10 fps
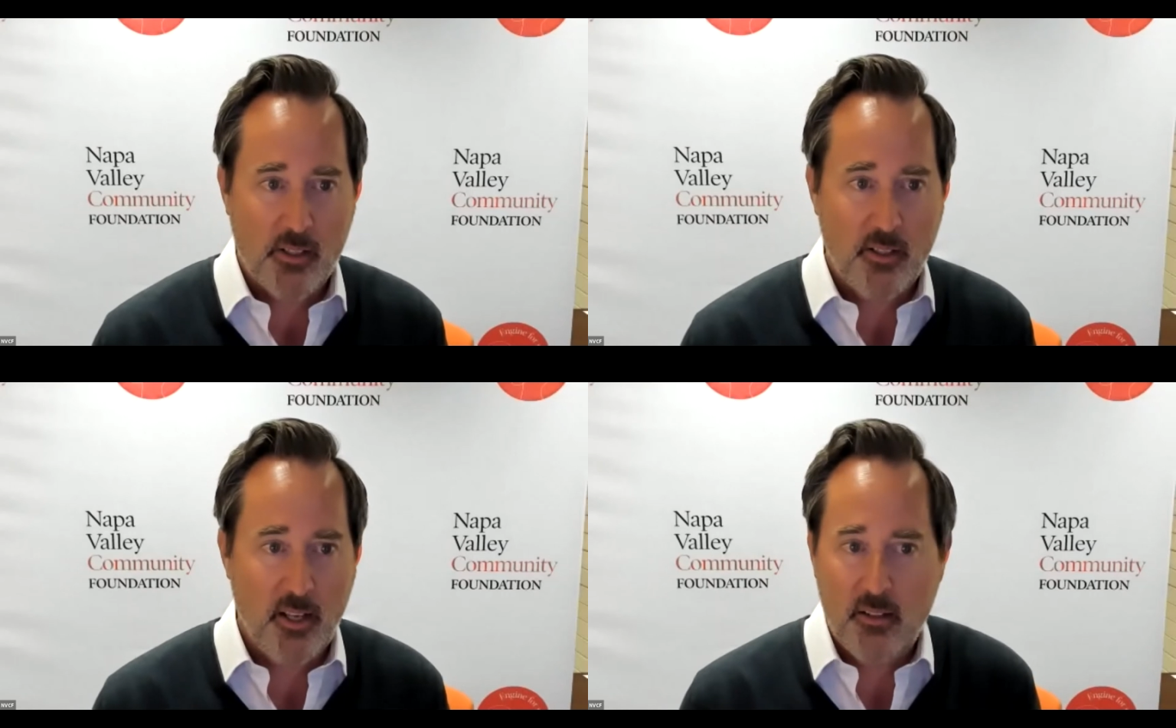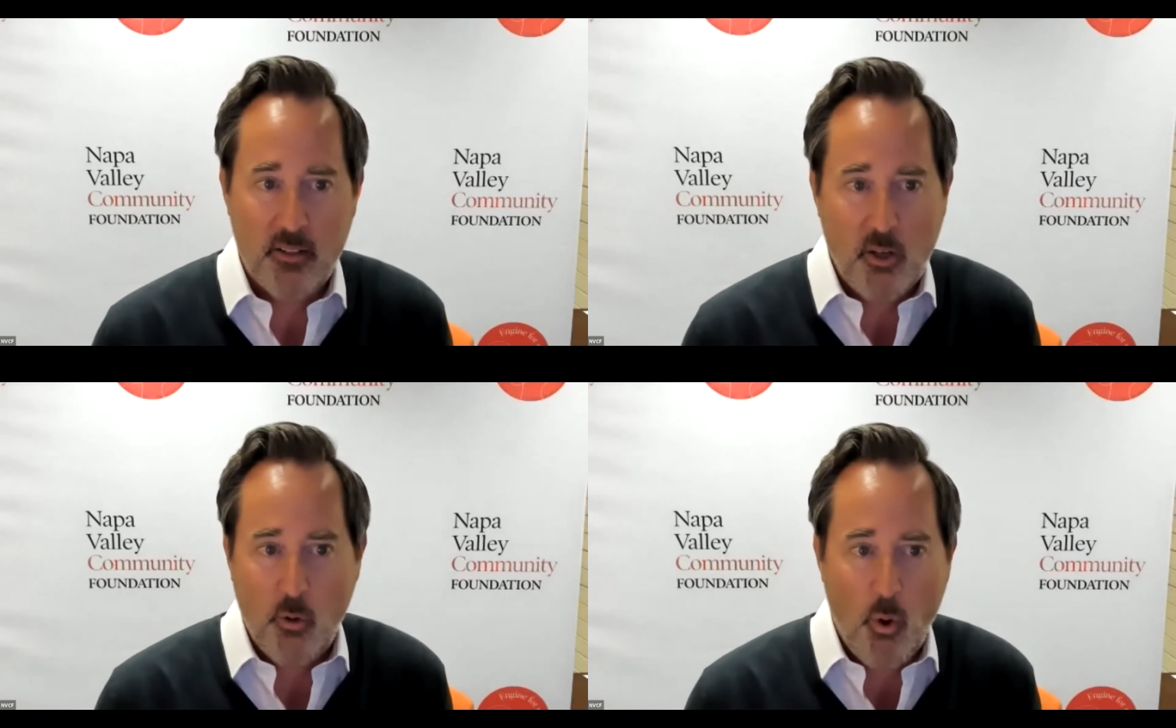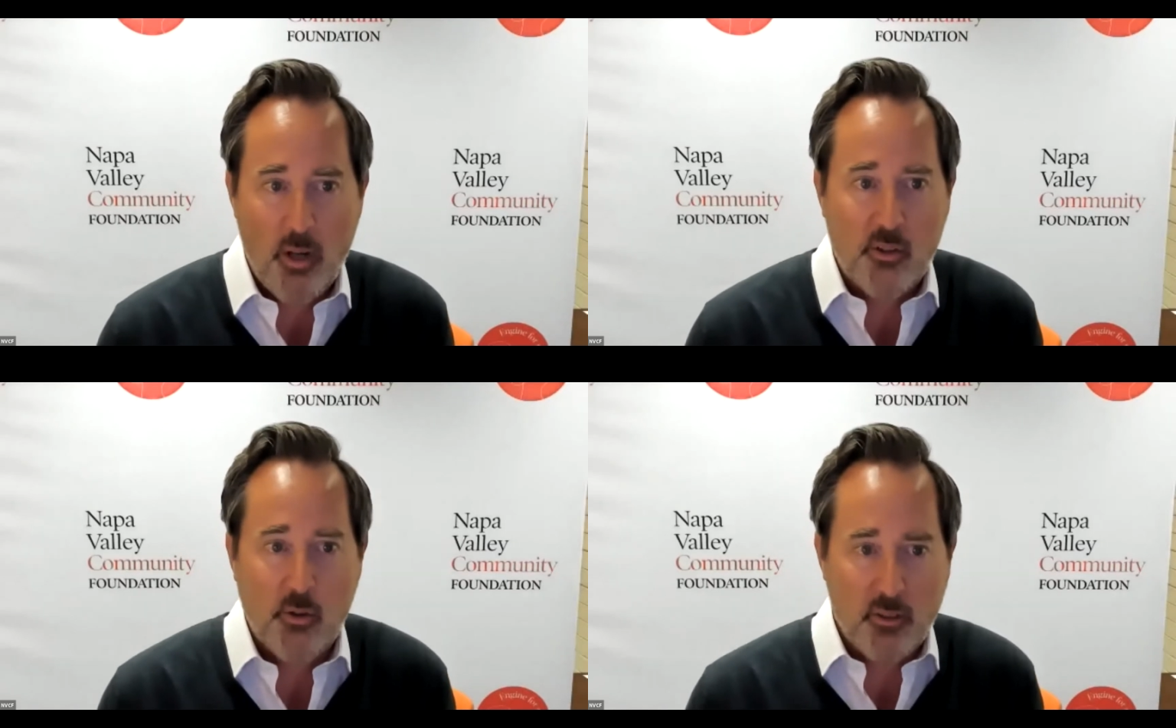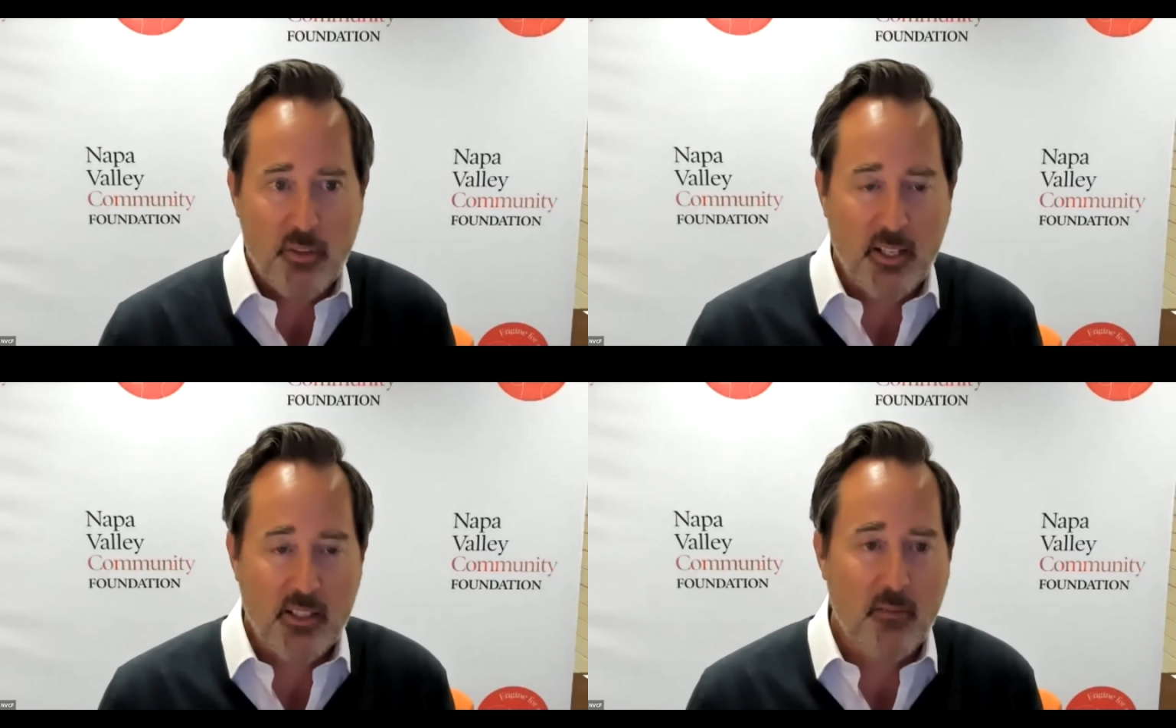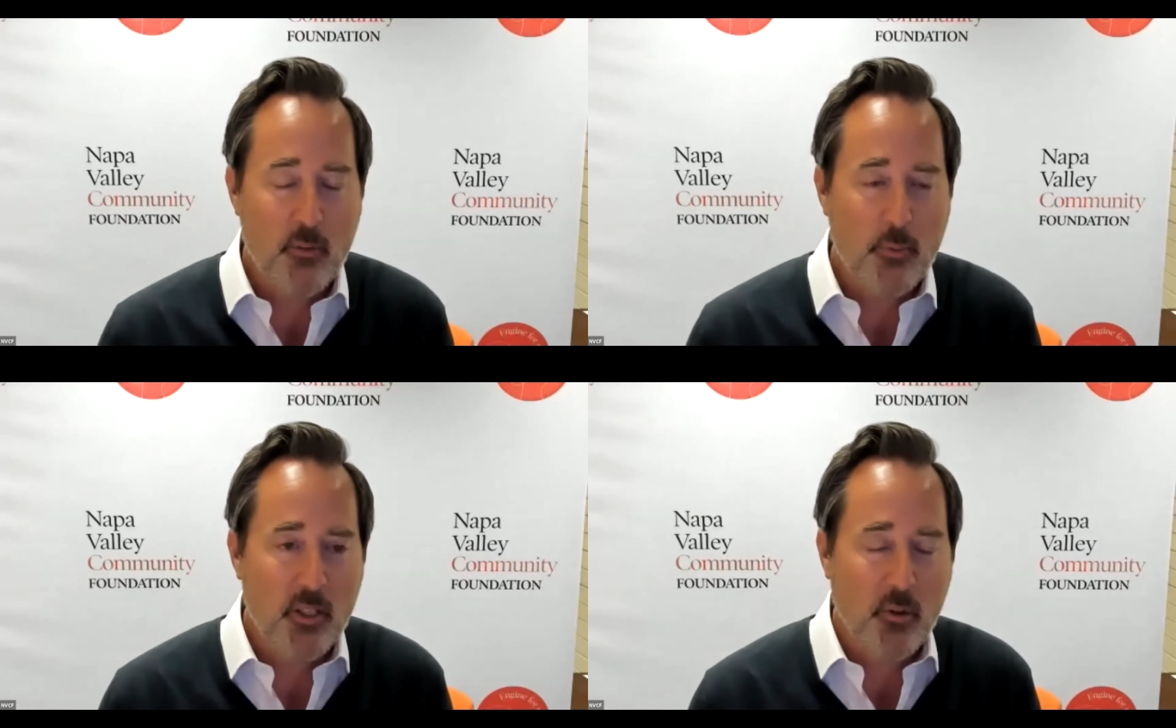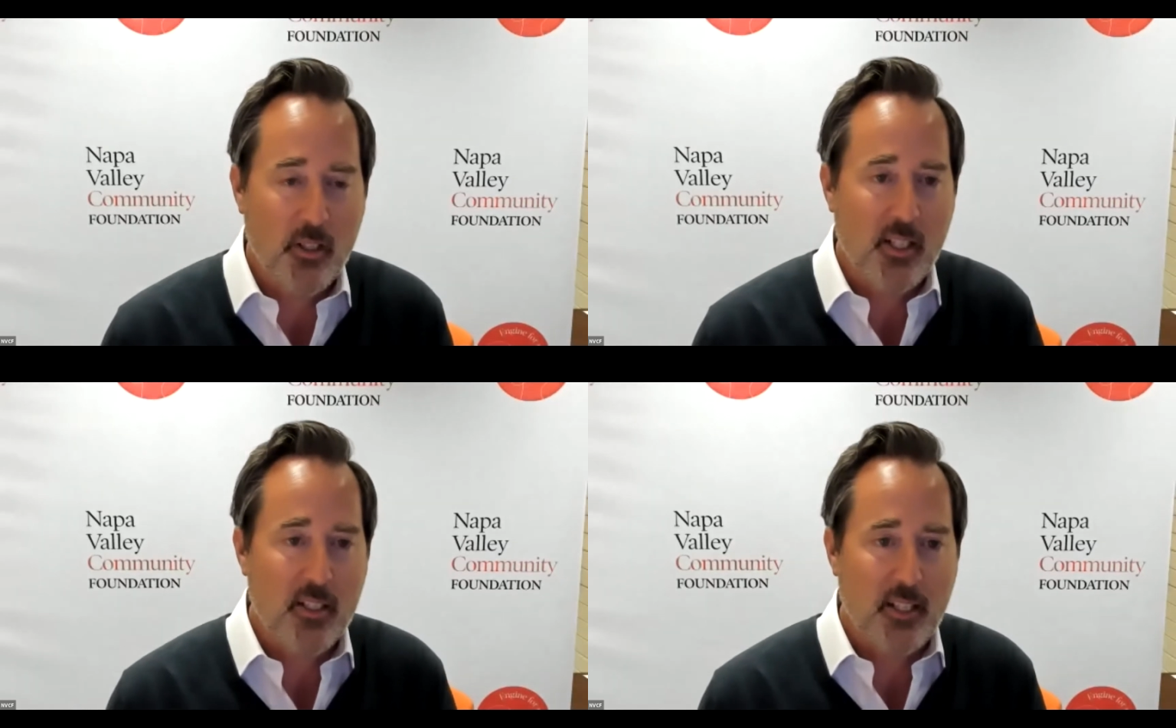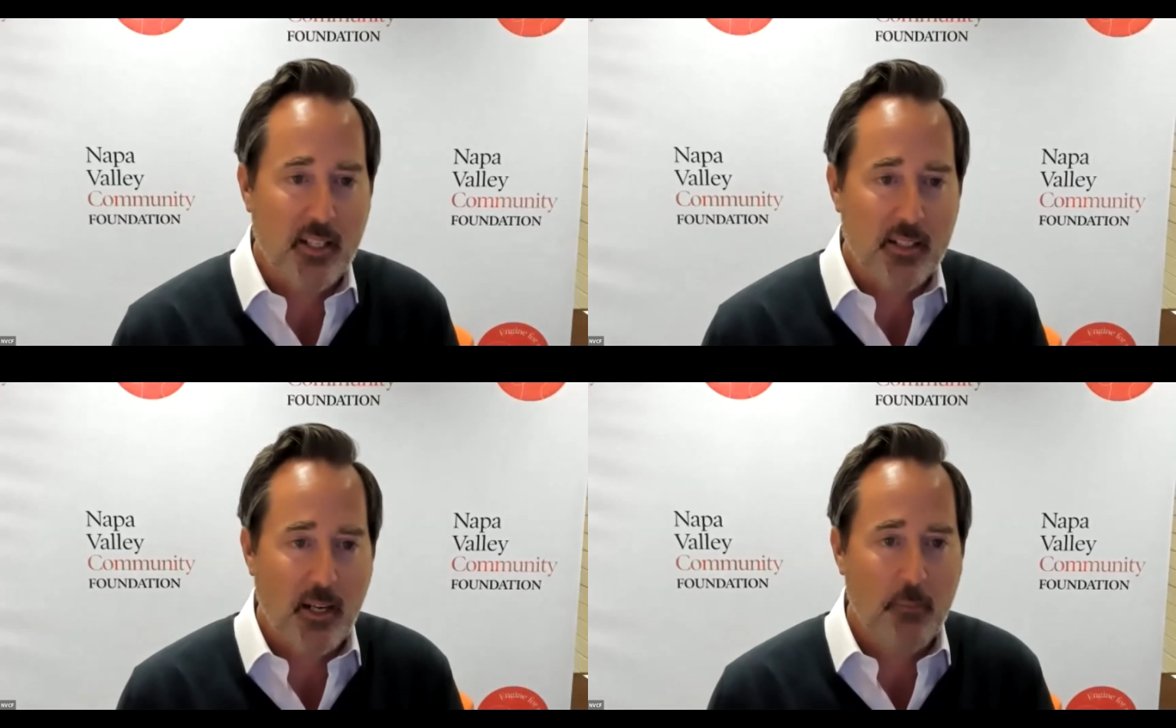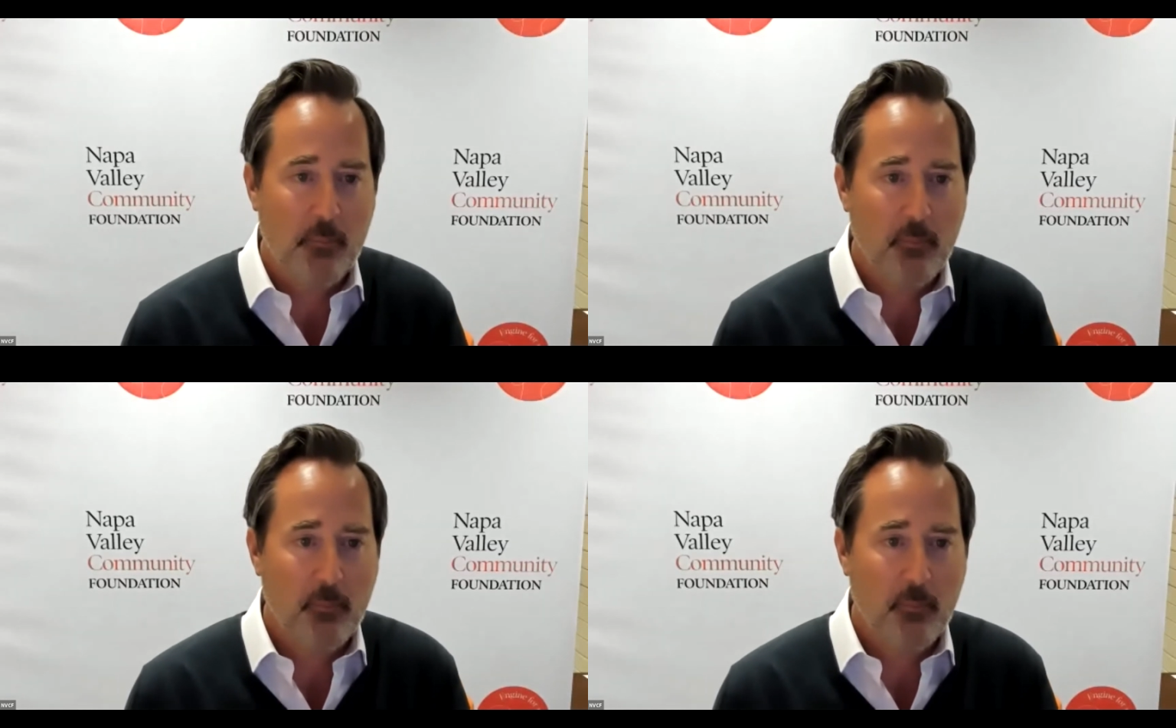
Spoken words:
And you know, what sorts of things have you been doing since that time?